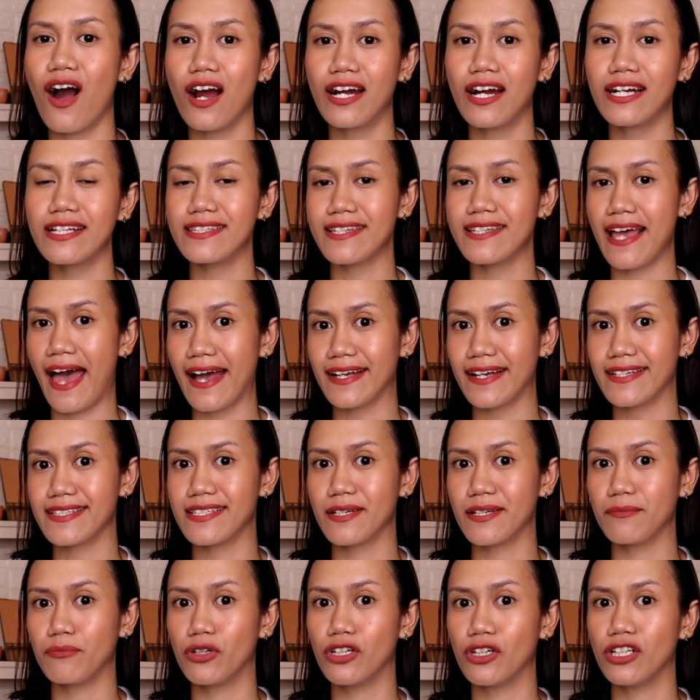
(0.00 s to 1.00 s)
are
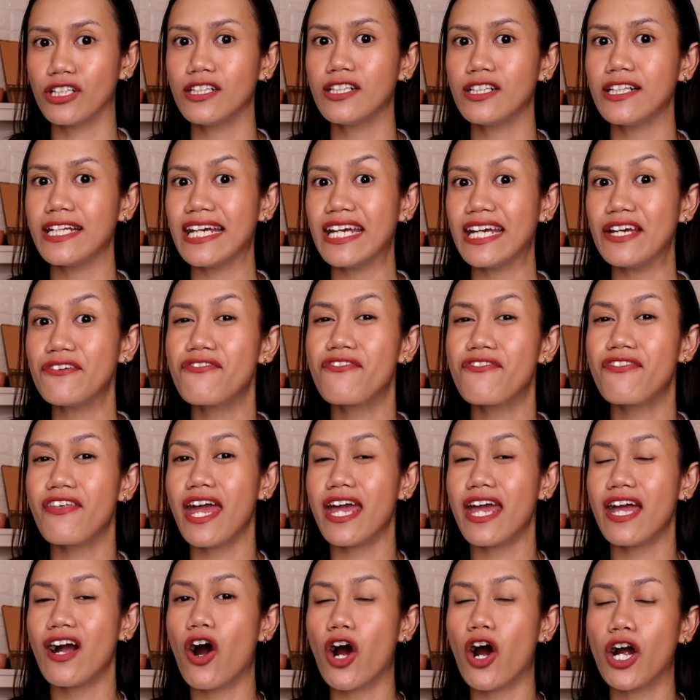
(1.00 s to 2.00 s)
taxable if
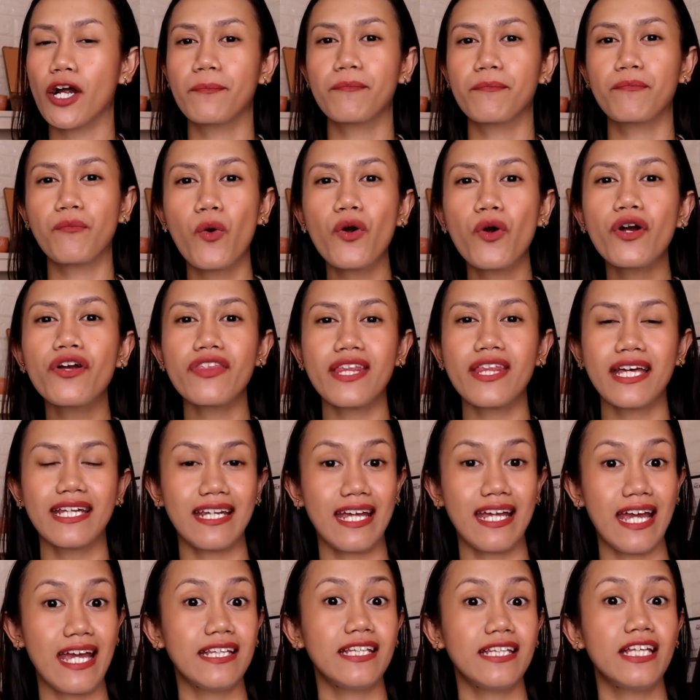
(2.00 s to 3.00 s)
they are more
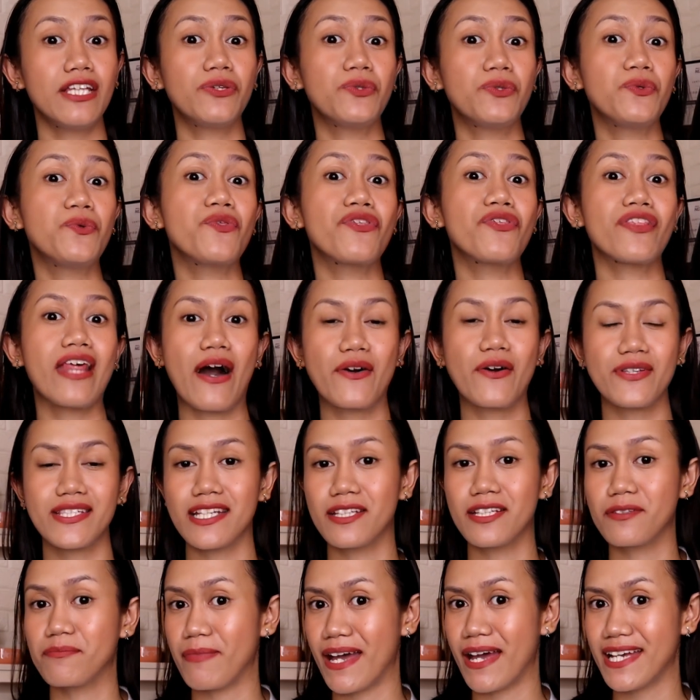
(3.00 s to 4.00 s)
than
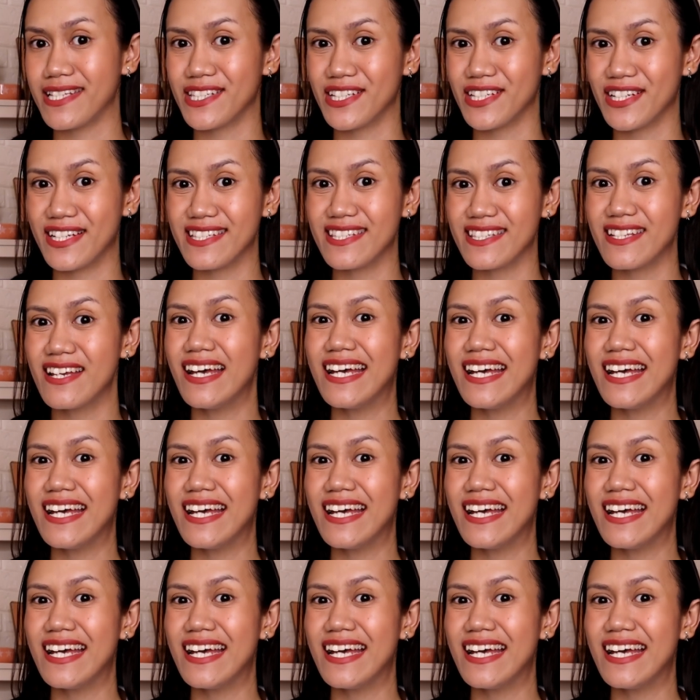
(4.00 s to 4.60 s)
82,000 pesos.